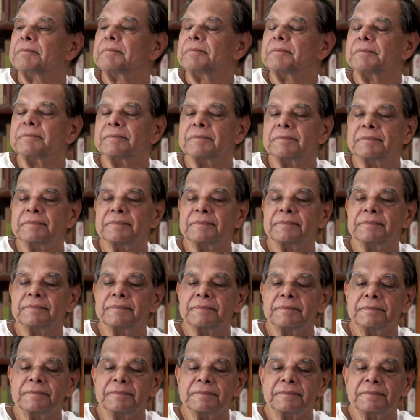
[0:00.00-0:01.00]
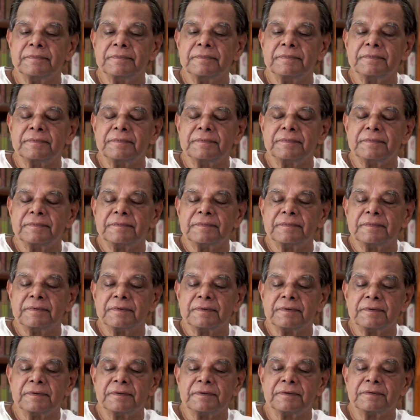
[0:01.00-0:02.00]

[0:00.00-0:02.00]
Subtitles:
No one is speaking in this clip.